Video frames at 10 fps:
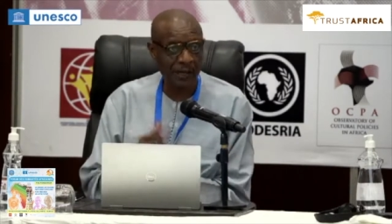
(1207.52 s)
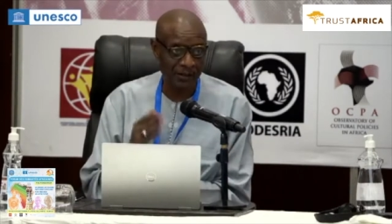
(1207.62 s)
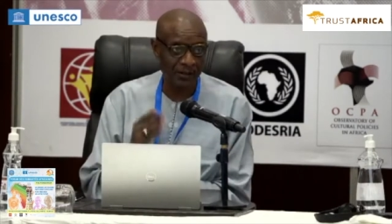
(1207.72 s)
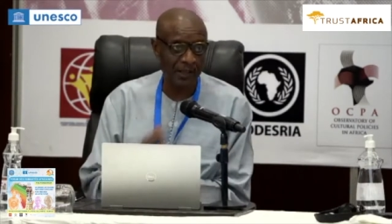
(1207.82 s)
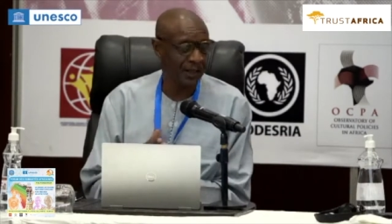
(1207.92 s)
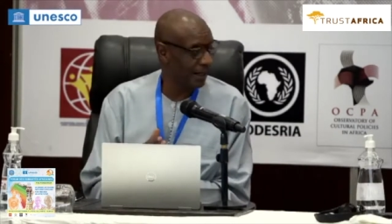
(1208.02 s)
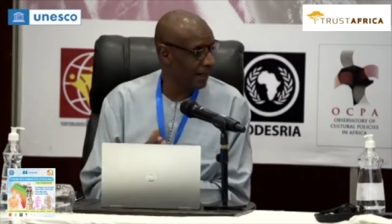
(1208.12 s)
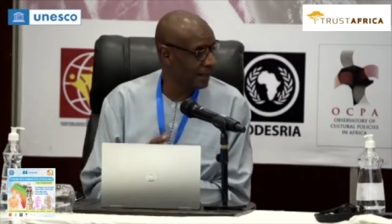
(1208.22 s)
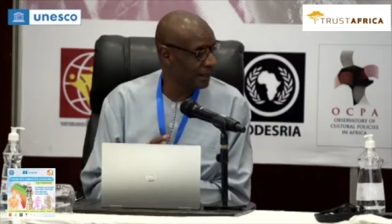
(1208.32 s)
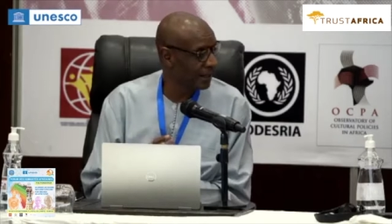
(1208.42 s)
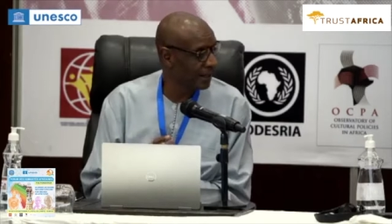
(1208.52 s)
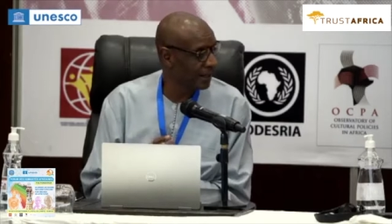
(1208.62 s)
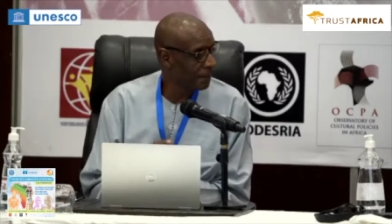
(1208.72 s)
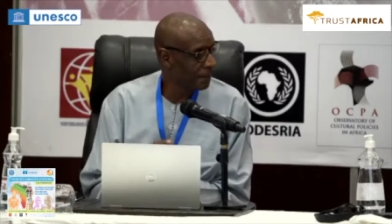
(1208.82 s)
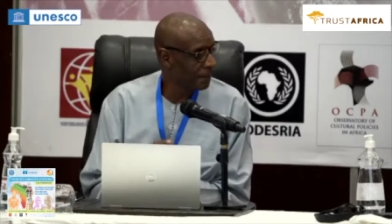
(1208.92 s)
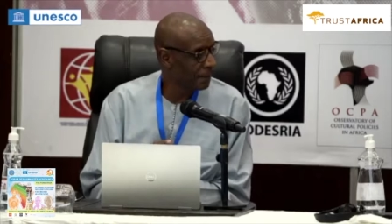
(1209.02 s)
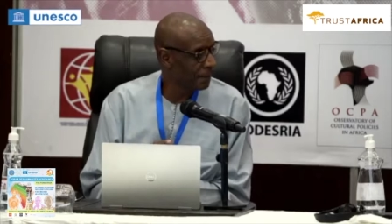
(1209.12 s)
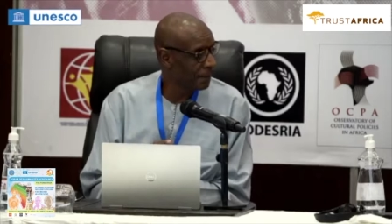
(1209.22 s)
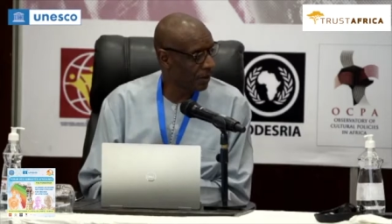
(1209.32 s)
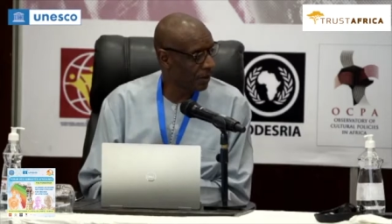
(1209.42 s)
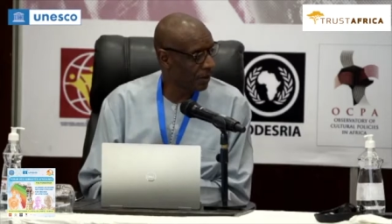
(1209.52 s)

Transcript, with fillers: at LSE, on uh,